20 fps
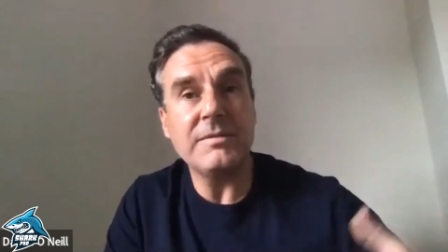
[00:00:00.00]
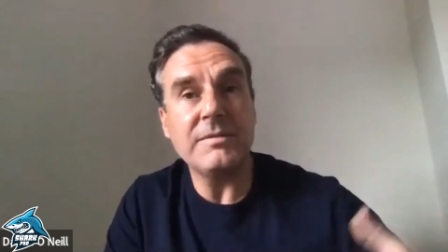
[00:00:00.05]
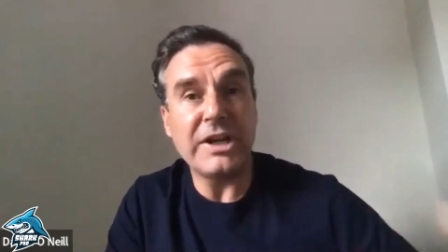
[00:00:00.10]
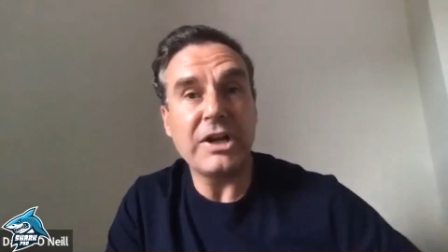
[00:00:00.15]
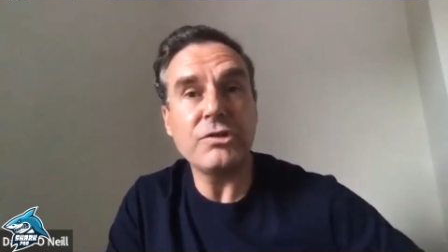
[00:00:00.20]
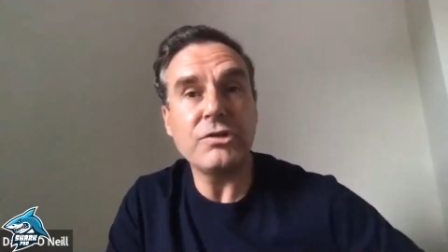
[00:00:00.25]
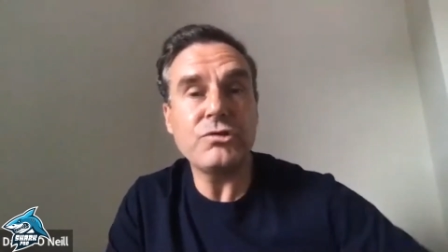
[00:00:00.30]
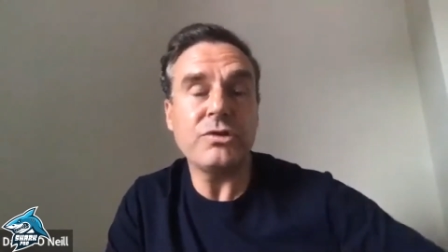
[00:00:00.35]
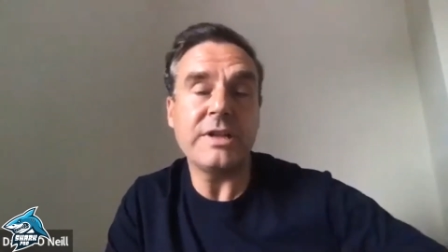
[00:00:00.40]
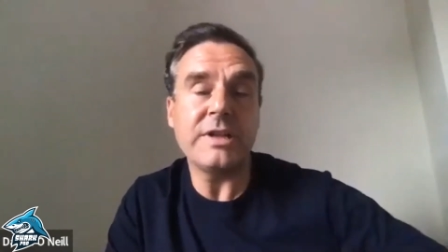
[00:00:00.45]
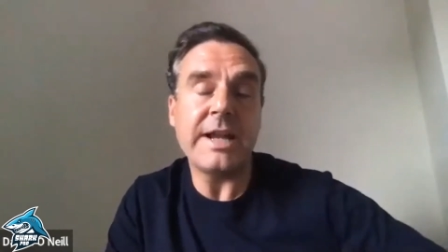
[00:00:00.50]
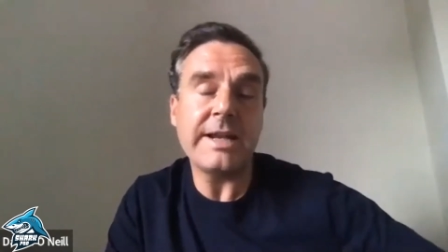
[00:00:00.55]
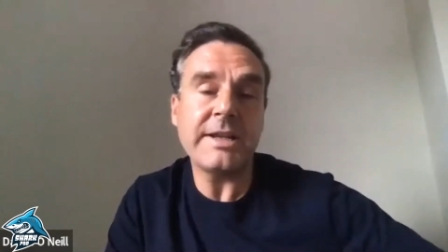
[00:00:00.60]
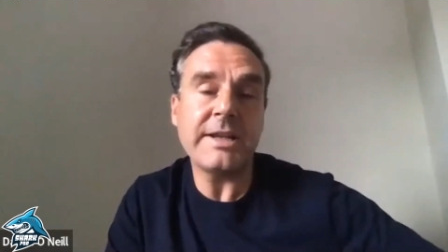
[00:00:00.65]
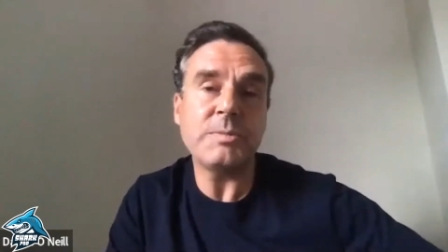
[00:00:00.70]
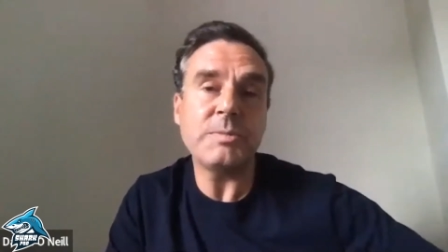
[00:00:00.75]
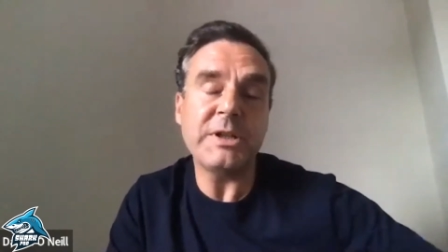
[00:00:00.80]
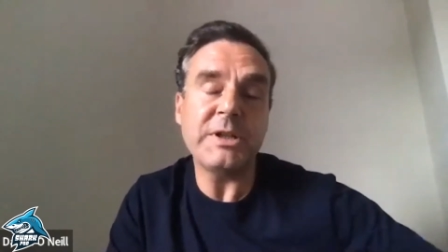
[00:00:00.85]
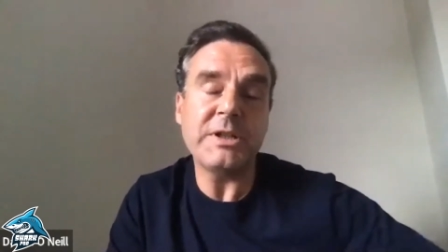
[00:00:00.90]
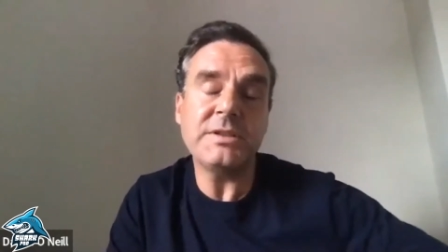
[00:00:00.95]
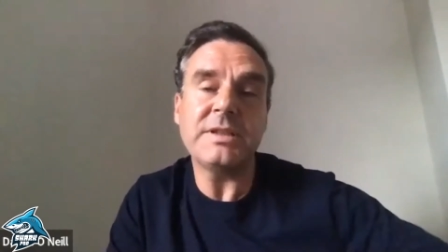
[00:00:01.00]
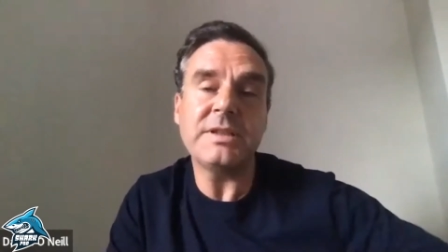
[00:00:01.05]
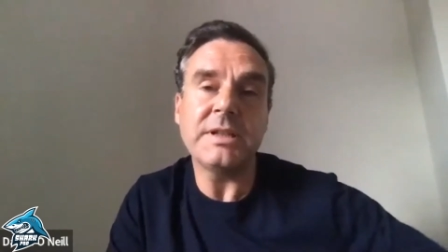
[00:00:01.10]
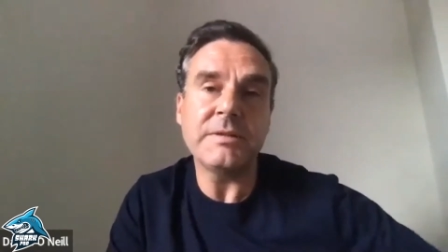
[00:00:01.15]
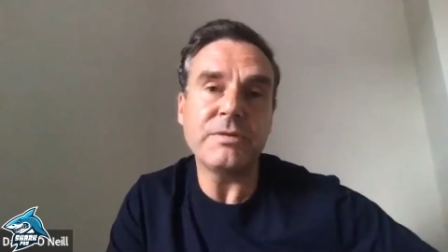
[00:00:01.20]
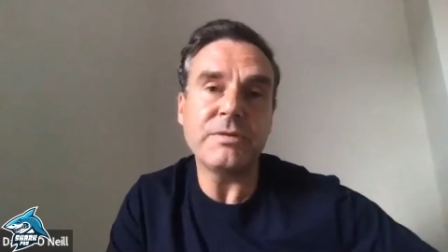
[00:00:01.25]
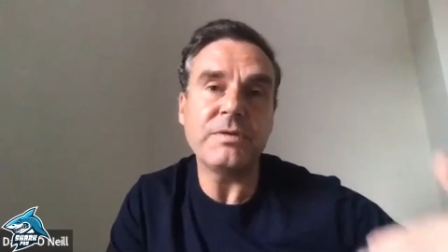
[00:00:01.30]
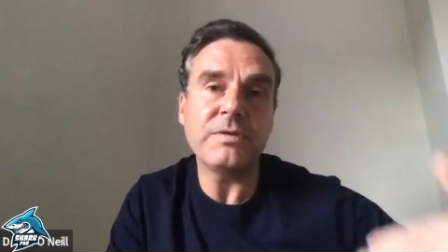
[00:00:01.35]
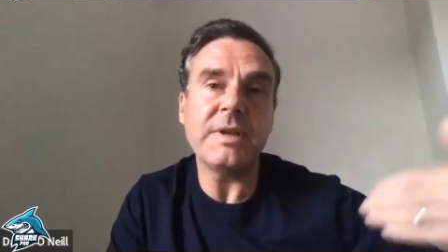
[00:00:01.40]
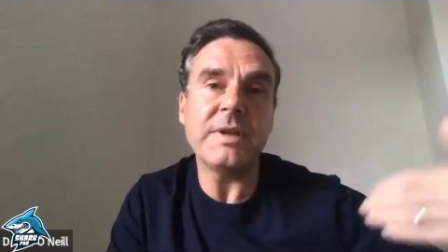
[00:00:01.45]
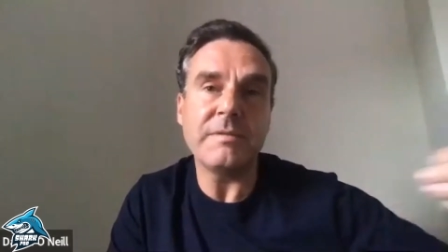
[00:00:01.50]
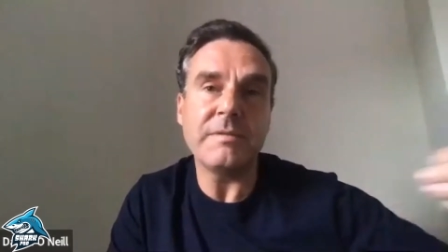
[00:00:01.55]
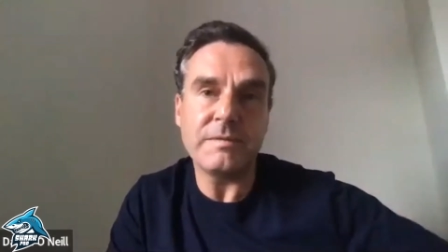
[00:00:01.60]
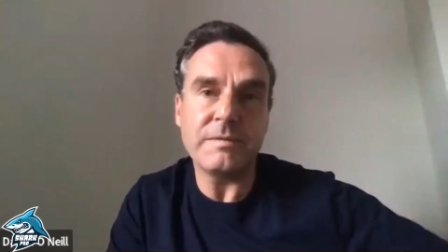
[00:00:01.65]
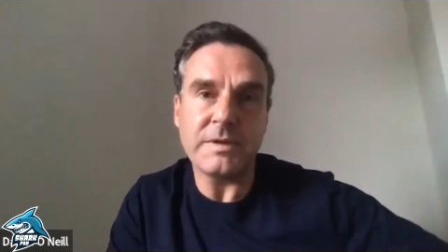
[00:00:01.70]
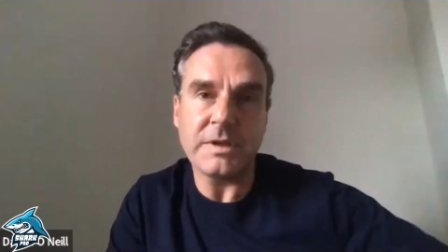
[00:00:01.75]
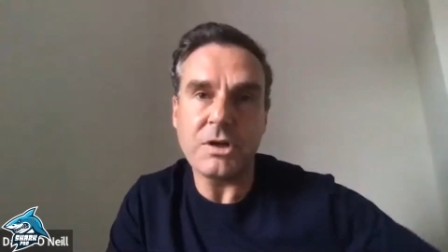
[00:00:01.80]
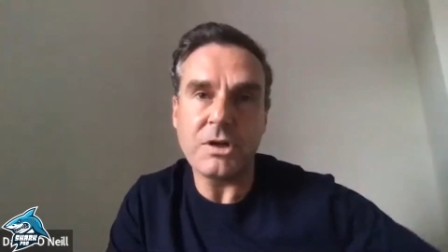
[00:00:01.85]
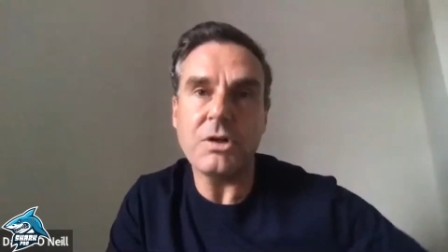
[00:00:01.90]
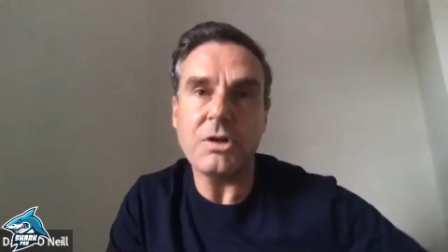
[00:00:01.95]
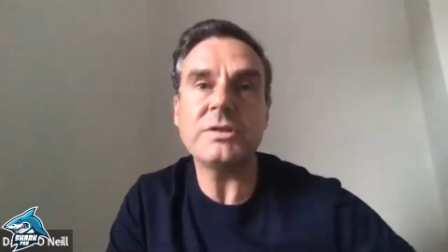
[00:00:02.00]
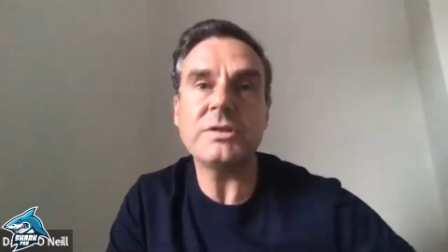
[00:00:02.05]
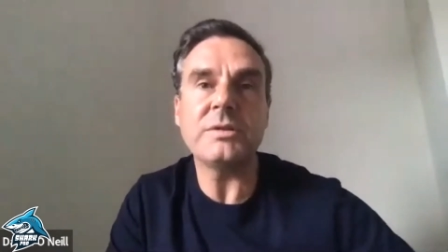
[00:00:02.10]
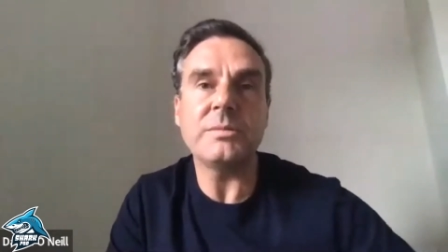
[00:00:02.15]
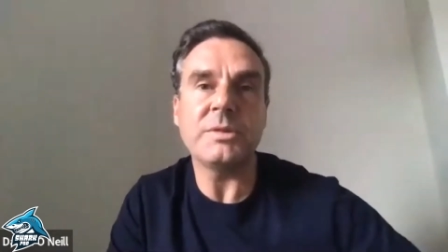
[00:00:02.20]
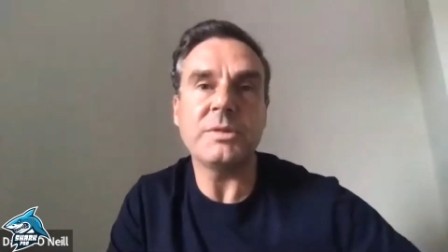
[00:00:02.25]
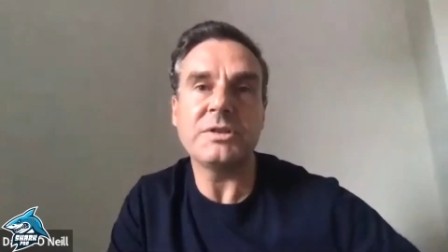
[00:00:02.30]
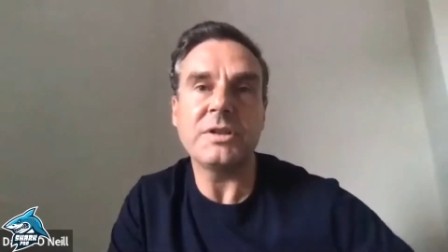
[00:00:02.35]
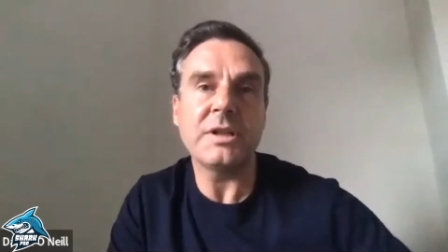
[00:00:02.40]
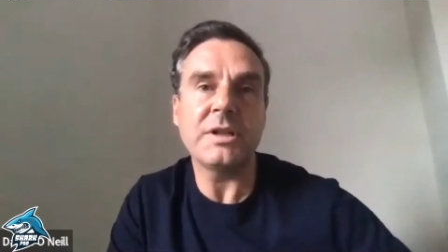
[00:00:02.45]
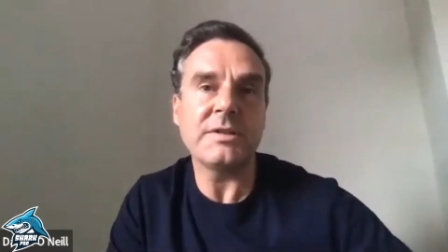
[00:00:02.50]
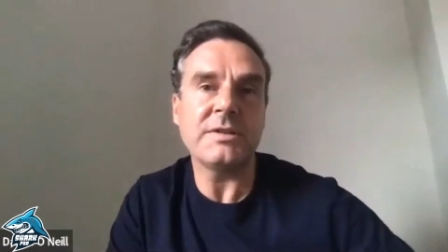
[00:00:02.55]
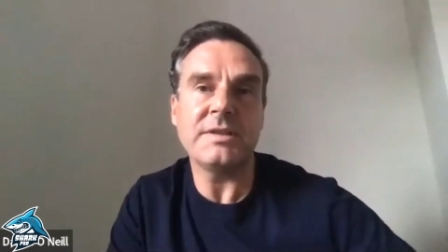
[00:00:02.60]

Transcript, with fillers: learn through that experience and if if the customer starts